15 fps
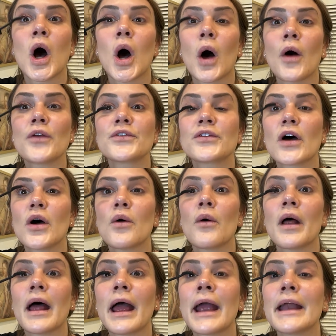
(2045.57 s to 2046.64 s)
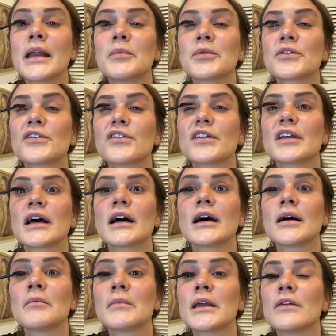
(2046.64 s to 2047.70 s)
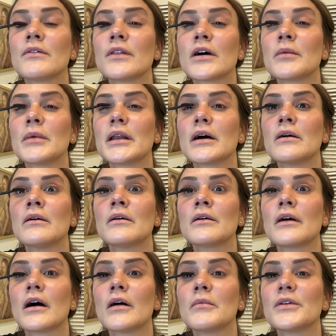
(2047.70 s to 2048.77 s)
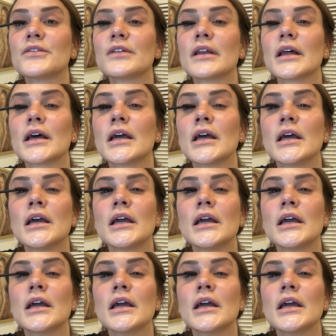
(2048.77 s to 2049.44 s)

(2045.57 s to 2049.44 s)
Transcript: Also, 80% of the time, even though I almost did it.